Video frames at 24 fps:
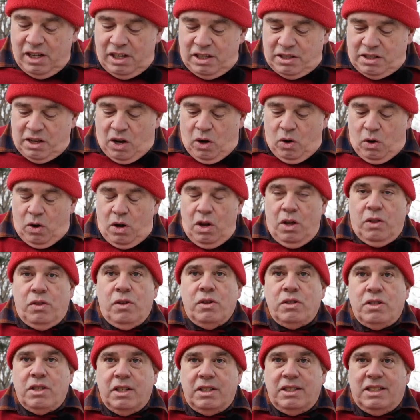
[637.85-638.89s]
So
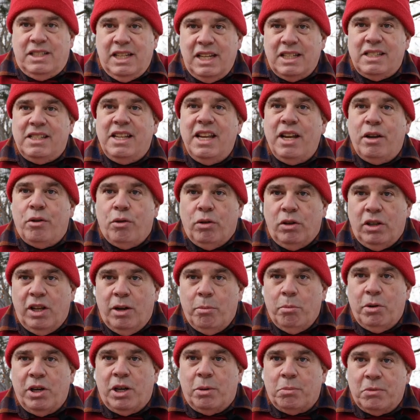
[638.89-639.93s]
there's a
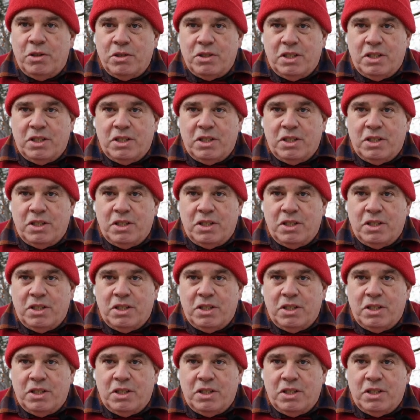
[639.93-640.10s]
disequilibrium.